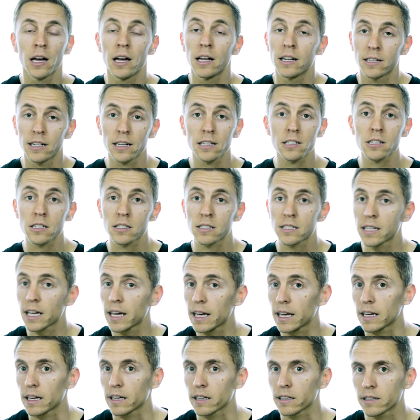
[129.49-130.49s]
There's a
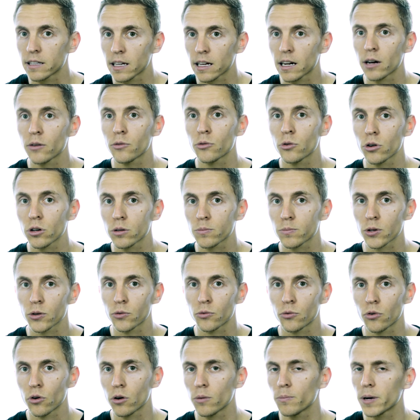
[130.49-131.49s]
saying that I've heard
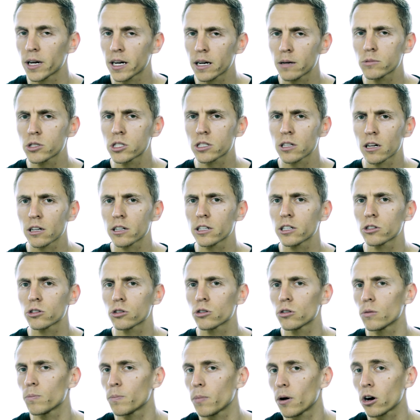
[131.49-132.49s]
before, but I'm starting
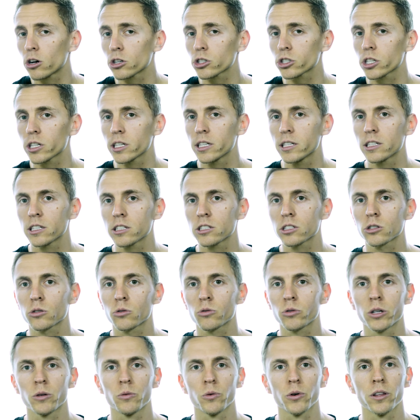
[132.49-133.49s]
to partially
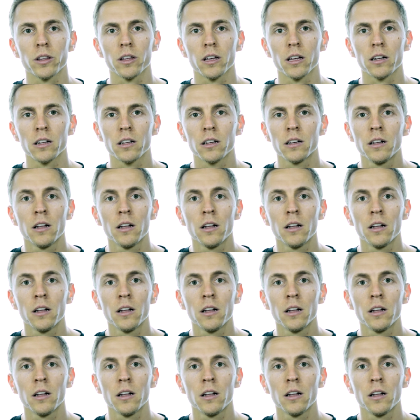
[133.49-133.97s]
disagree with it.